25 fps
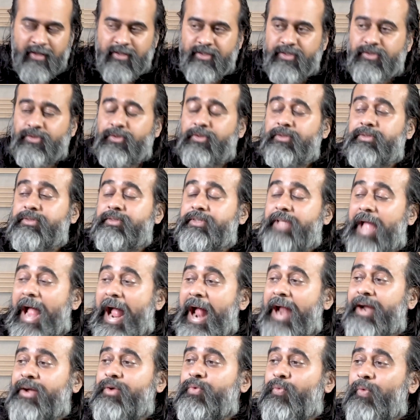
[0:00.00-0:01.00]
So
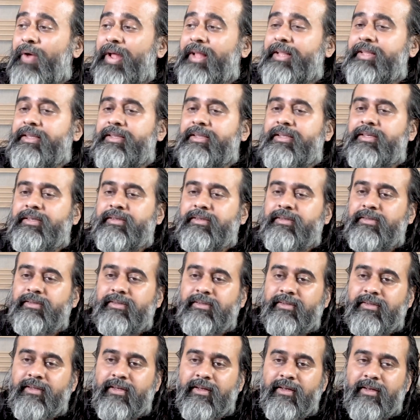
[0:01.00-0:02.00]
that wealth
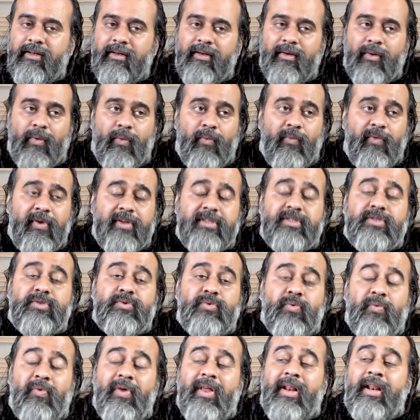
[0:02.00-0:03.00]

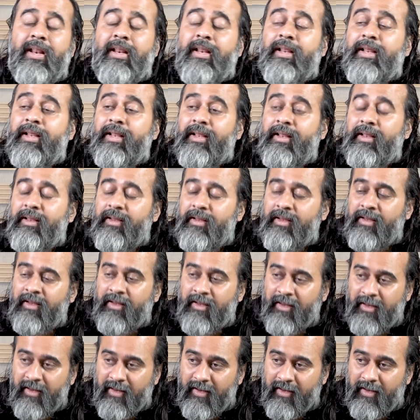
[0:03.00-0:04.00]
which will
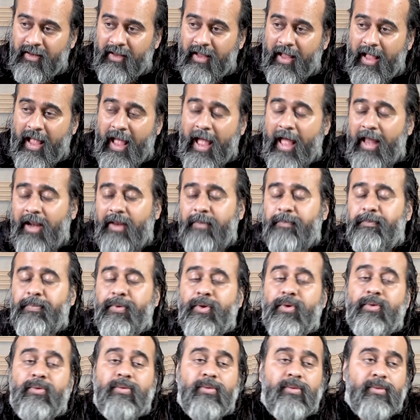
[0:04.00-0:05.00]
help
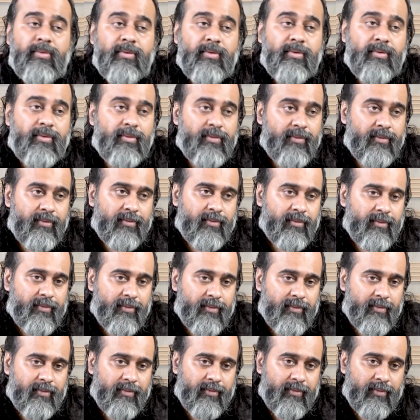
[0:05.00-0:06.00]
you
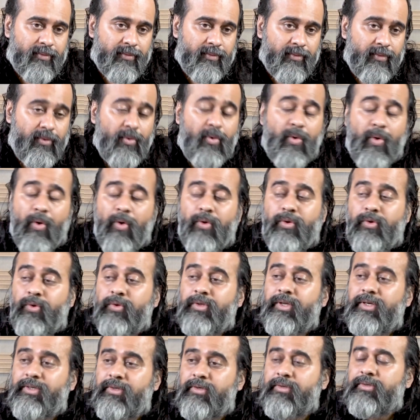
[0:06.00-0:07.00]
go to
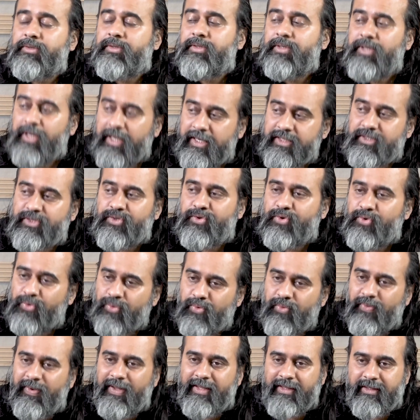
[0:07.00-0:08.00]
the truth is
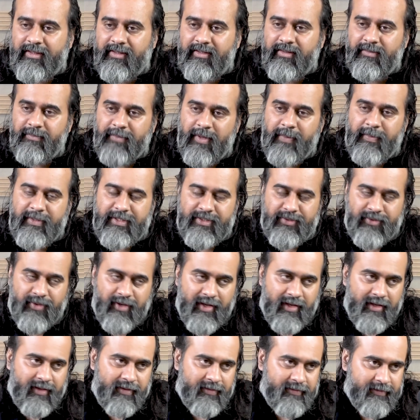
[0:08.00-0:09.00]
true wealth,
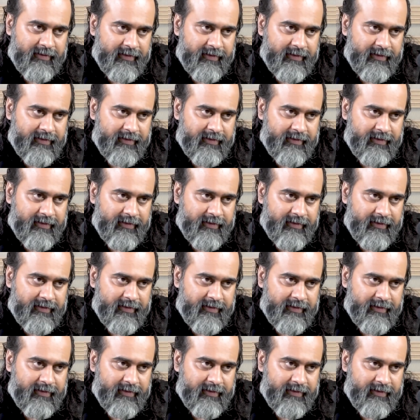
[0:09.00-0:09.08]
Parmeshwari.